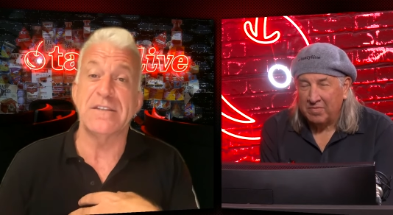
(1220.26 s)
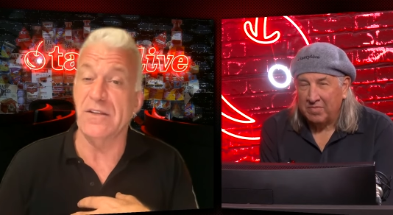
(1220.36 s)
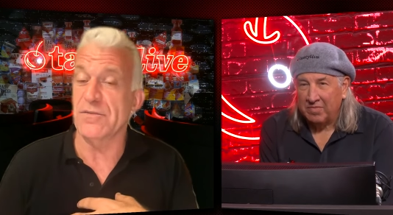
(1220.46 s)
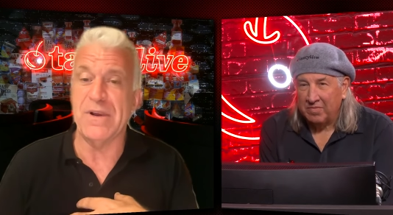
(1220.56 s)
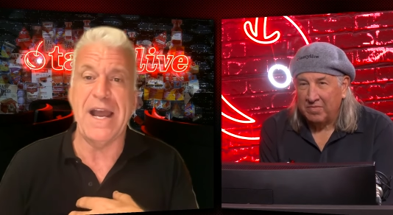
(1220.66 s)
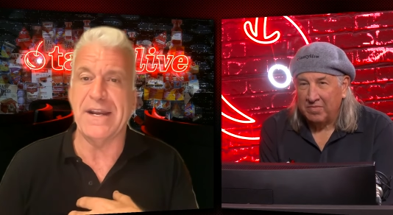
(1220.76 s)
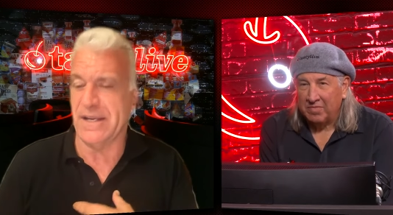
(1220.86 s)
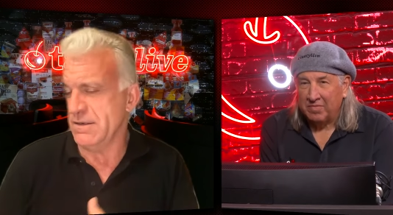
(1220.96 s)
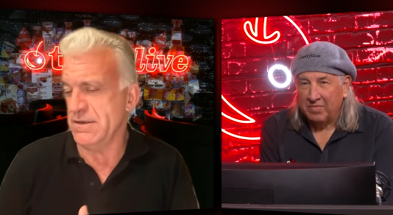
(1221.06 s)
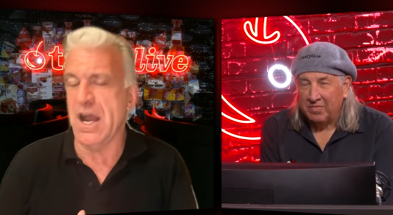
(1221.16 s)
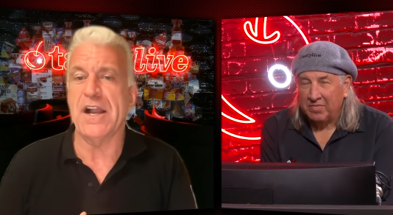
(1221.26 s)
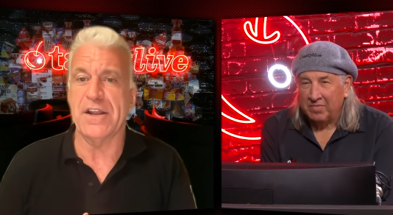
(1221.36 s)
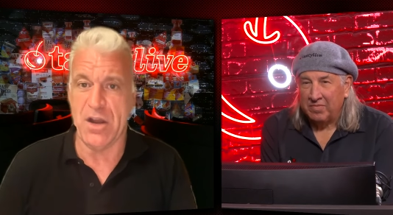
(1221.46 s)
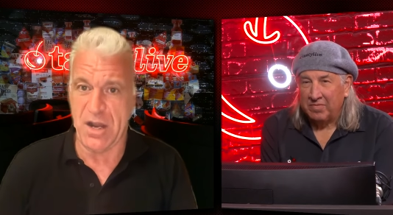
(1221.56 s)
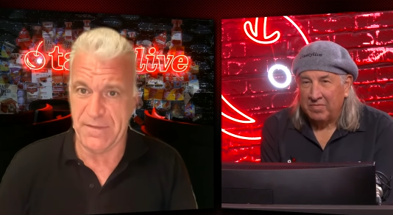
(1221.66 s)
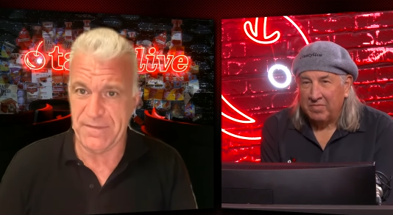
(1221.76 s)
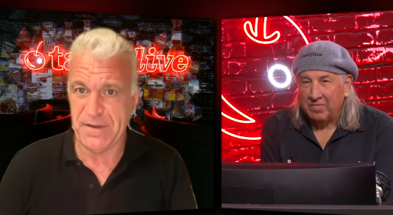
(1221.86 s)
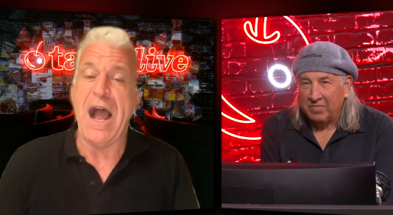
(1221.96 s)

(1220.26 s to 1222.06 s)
Speaker 1: to Dylan Ratigan, knock it off.